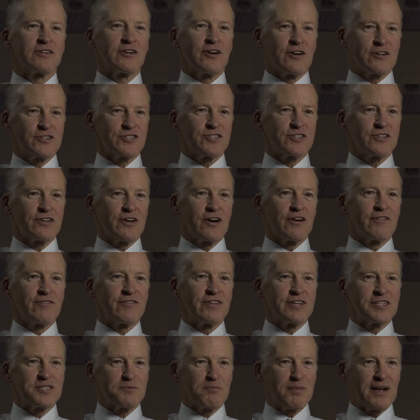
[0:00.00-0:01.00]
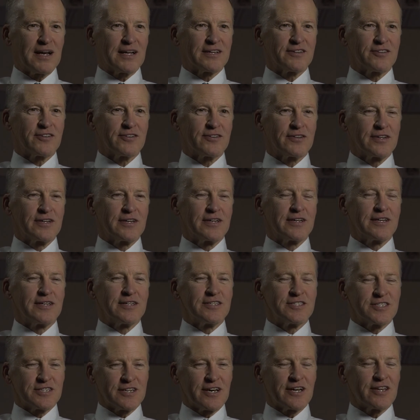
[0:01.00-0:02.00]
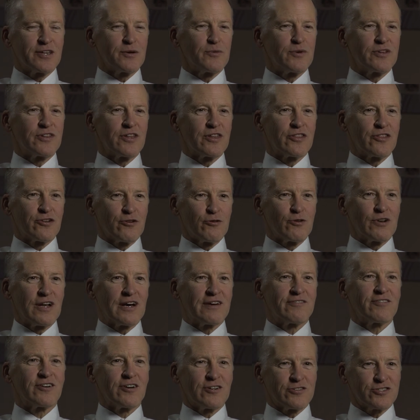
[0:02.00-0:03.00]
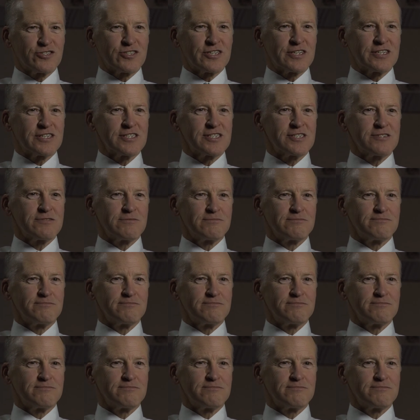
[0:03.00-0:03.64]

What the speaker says: cost of this plant, together with the through-life costings.